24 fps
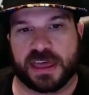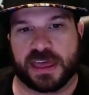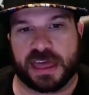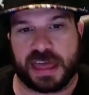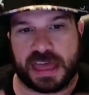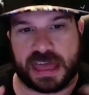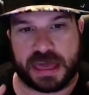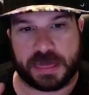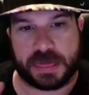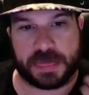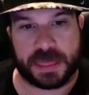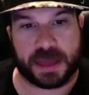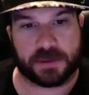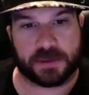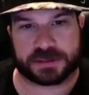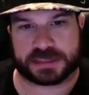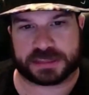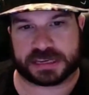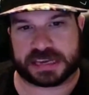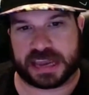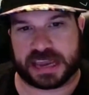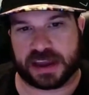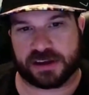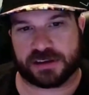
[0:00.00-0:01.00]
And then with
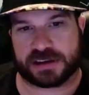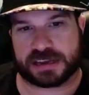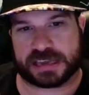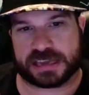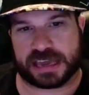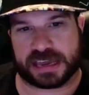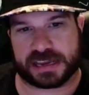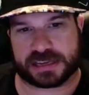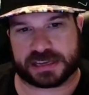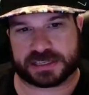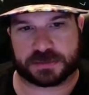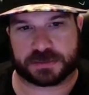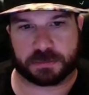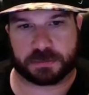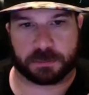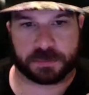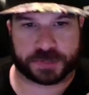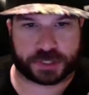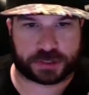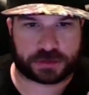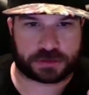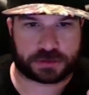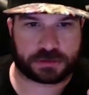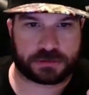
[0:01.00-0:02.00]
the carrying case,
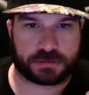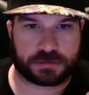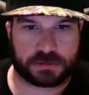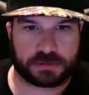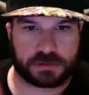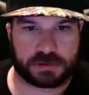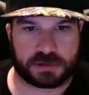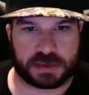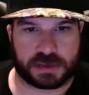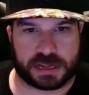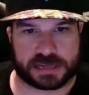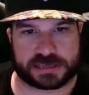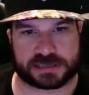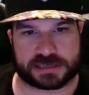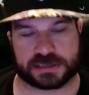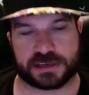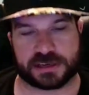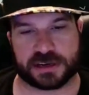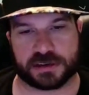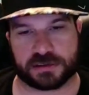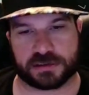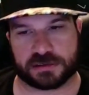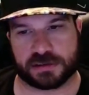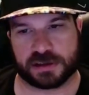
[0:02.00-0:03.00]
let's
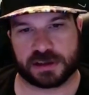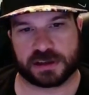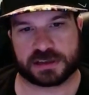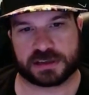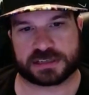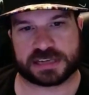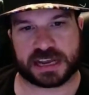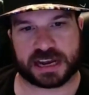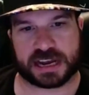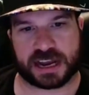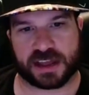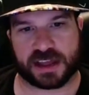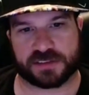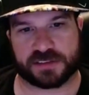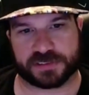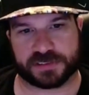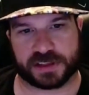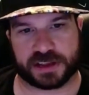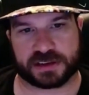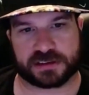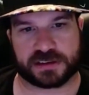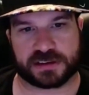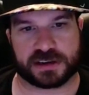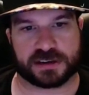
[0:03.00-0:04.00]
take off
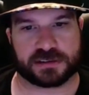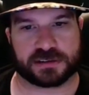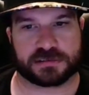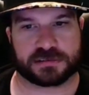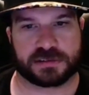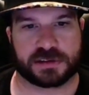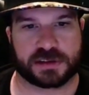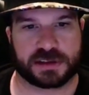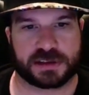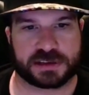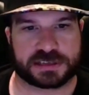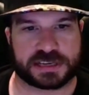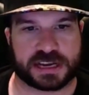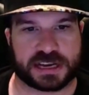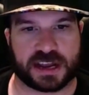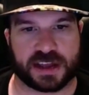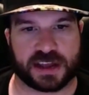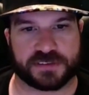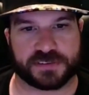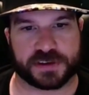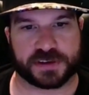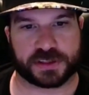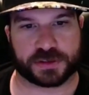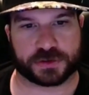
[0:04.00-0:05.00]

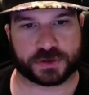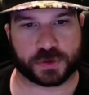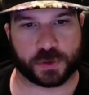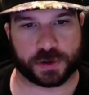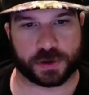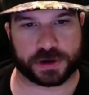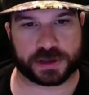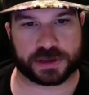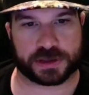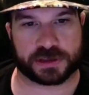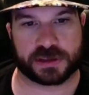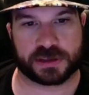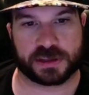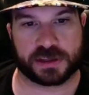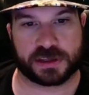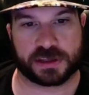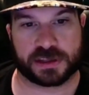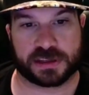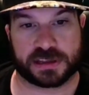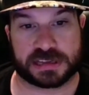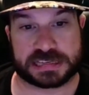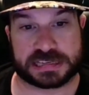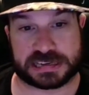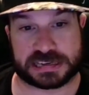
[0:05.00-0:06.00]
another 20.
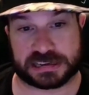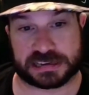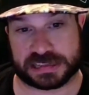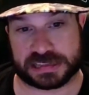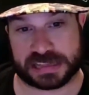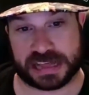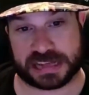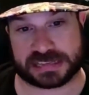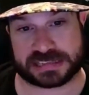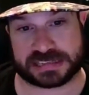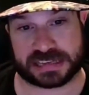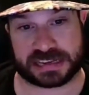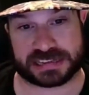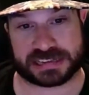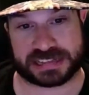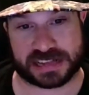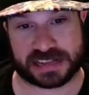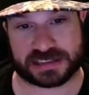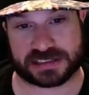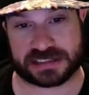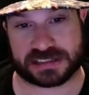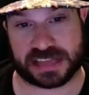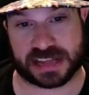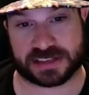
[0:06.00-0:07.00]
So then that's like
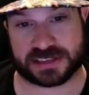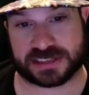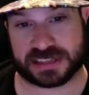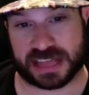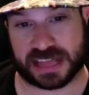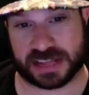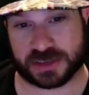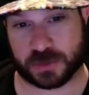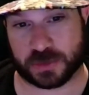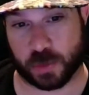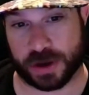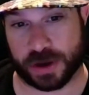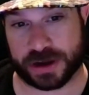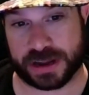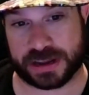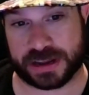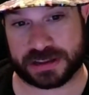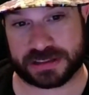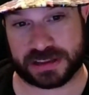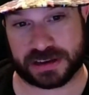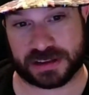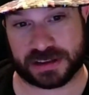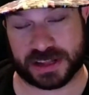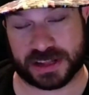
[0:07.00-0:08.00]
that's
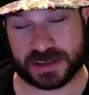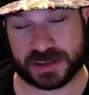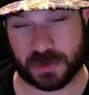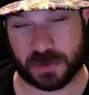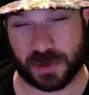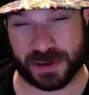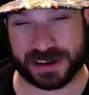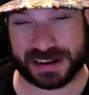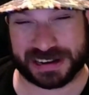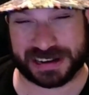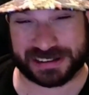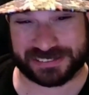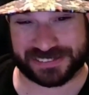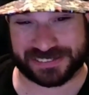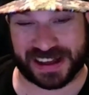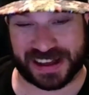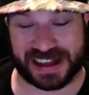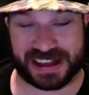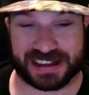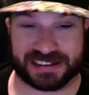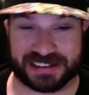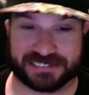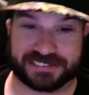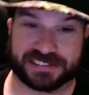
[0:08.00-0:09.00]
180, that's
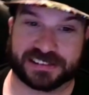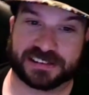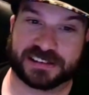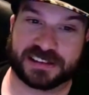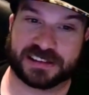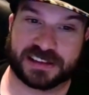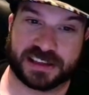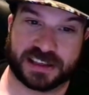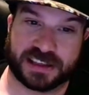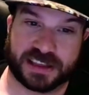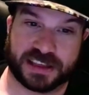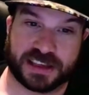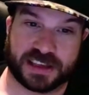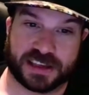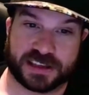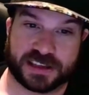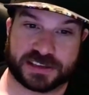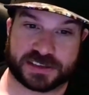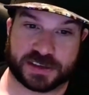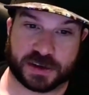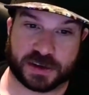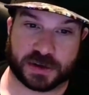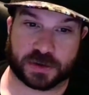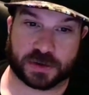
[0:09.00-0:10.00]
185.
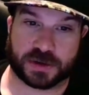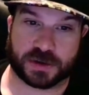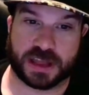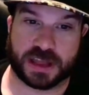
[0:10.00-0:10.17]
So